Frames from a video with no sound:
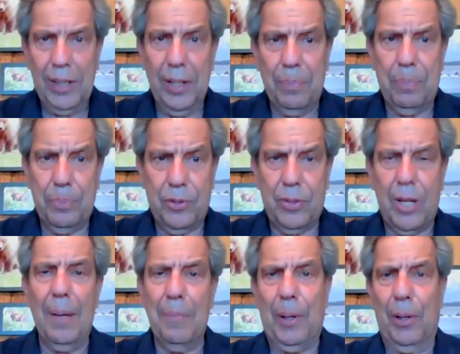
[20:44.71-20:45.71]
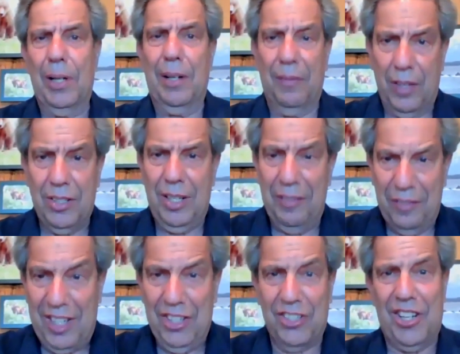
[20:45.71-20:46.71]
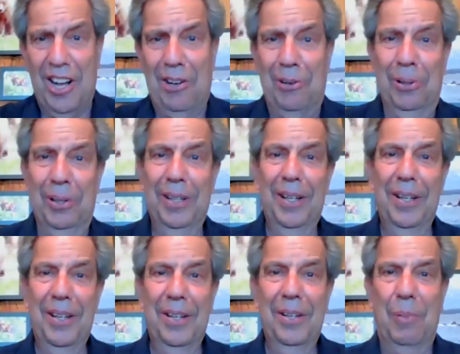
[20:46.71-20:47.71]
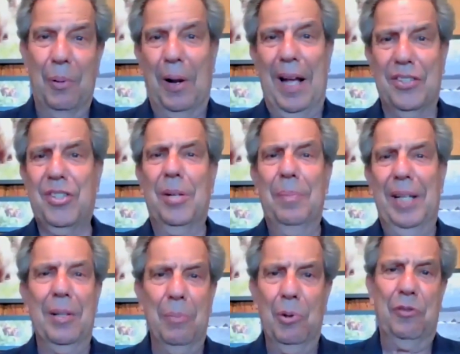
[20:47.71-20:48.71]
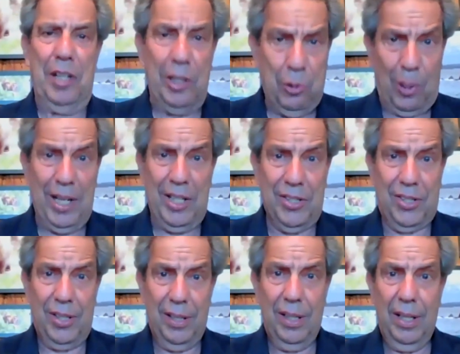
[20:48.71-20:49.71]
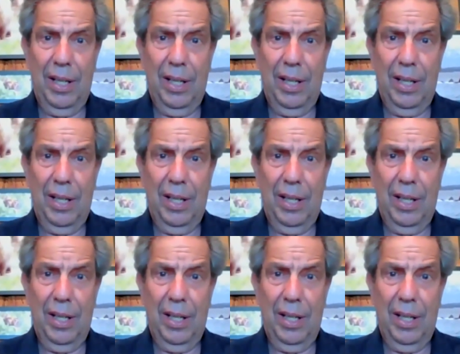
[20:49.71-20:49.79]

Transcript: During the time period of the TV show, we were asked to be in the movie Grease,